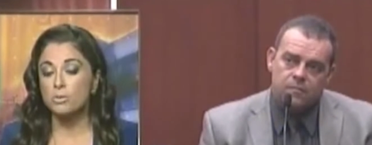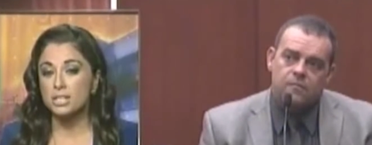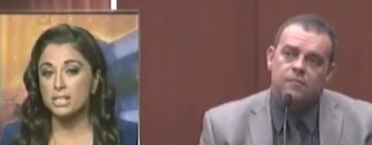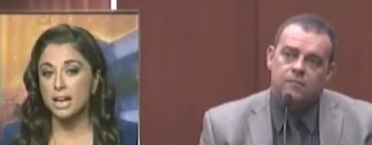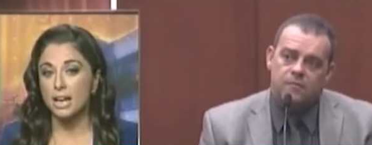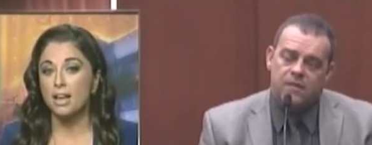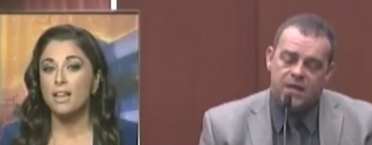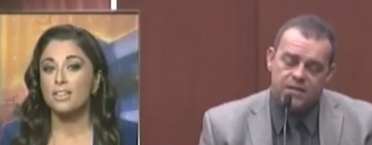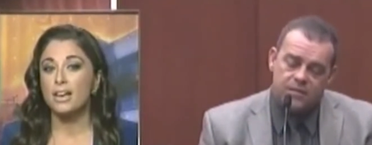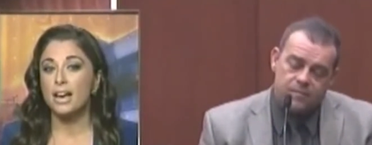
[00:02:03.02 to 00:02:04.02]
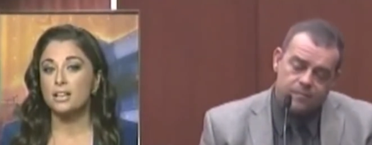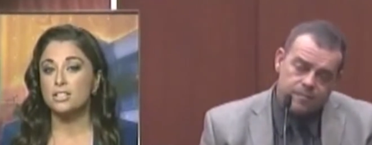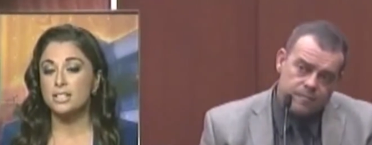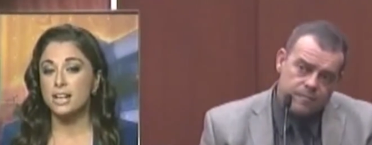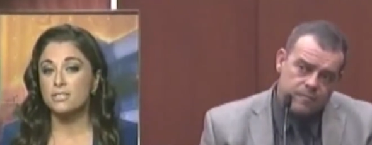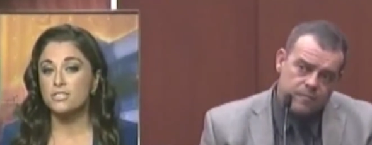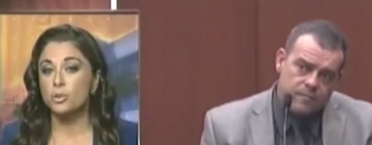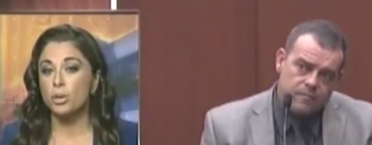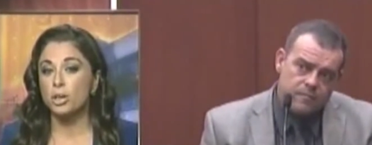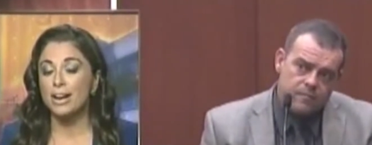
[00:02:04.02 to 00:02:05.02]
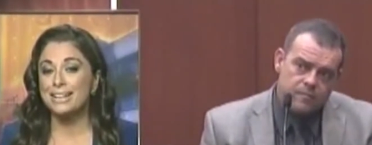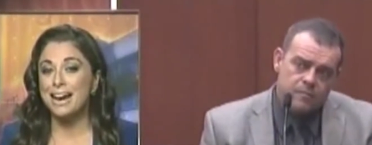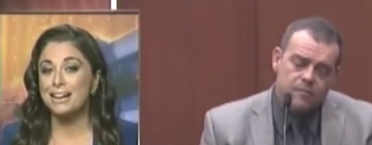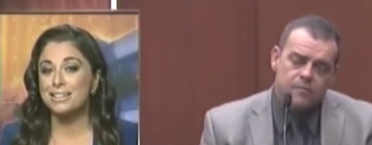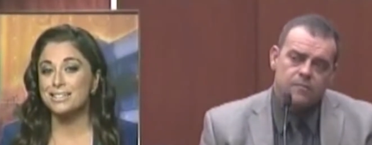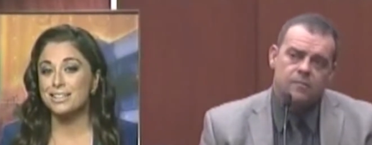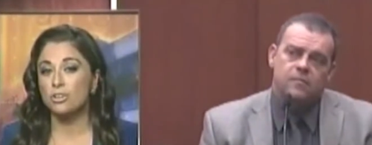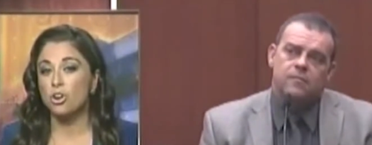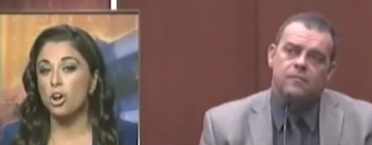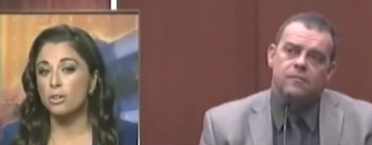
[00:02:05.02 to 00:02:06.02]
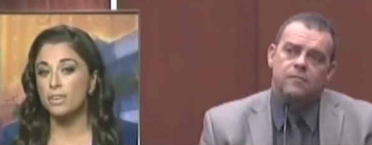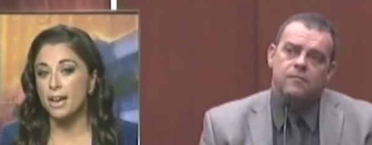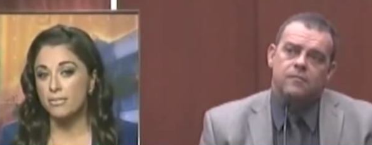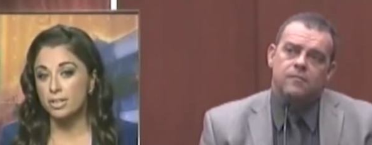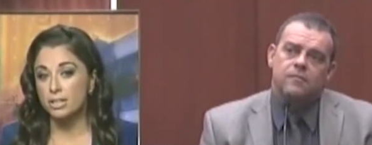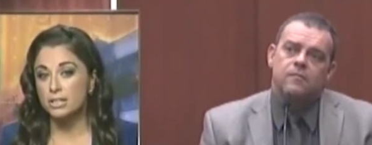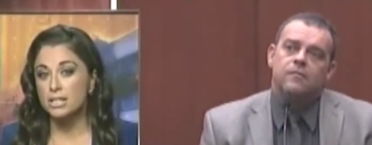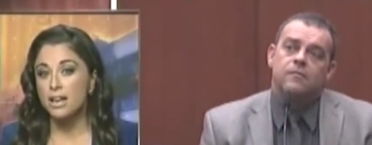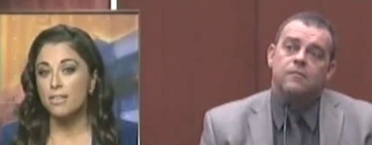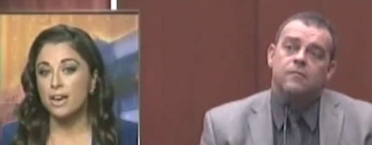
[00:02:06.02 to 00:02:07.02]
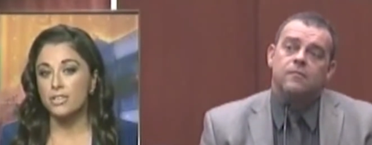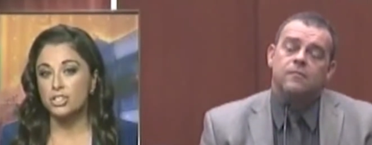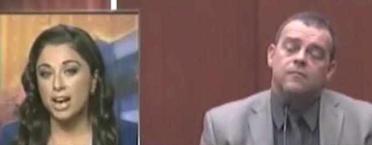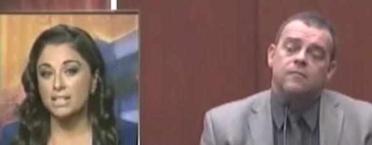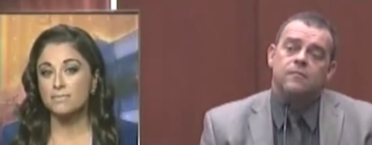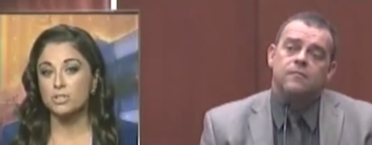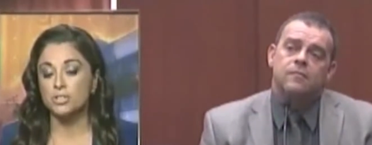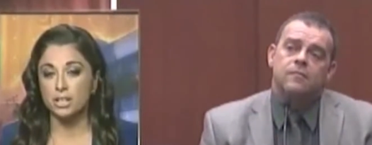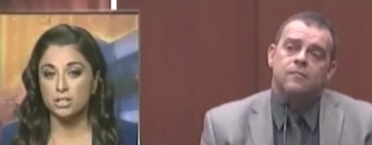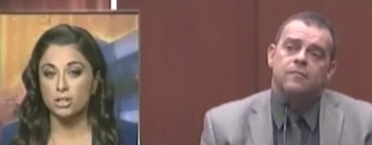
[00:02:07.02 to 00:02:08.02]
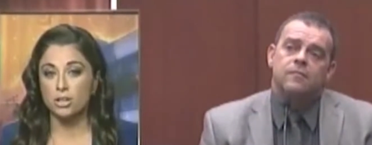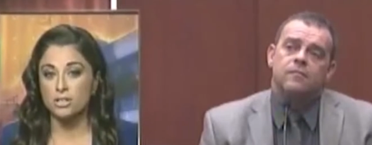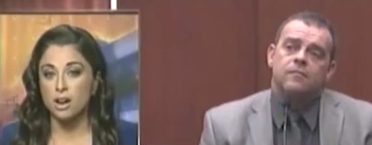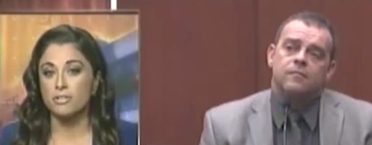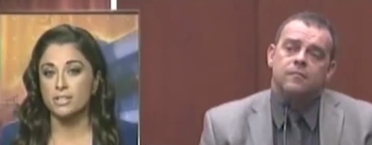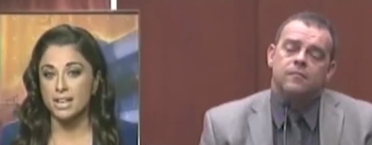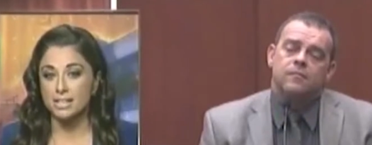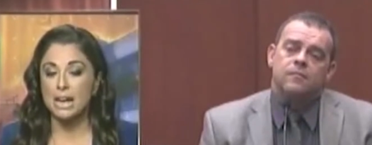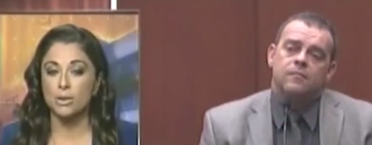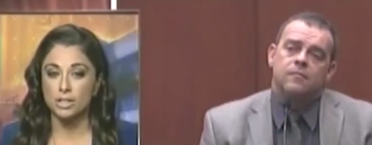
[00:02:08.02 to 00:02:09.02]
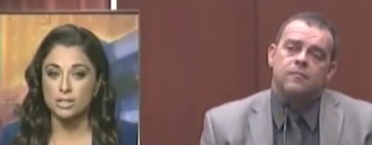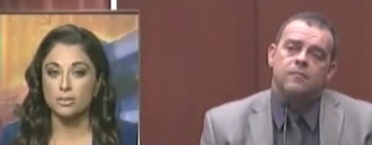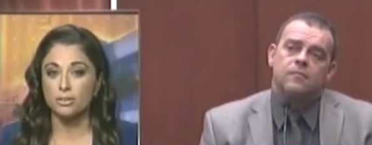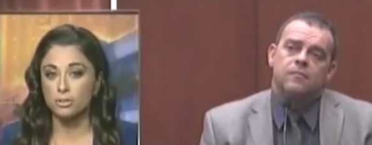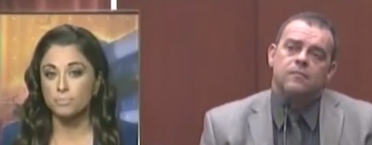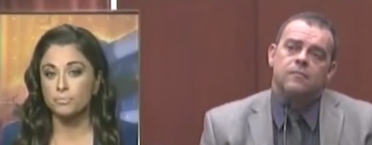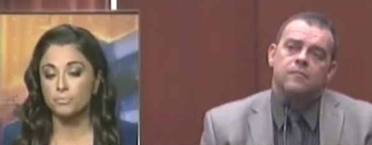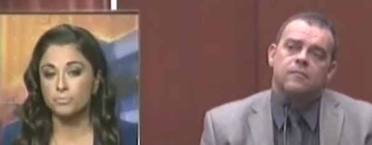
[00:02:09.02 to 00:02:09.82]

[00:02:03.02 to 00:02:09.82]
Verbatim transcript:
Speaker 1: out today that Detective Serino had not considered all of the evidence that the Jacksonville State Attorney's Office has now considered.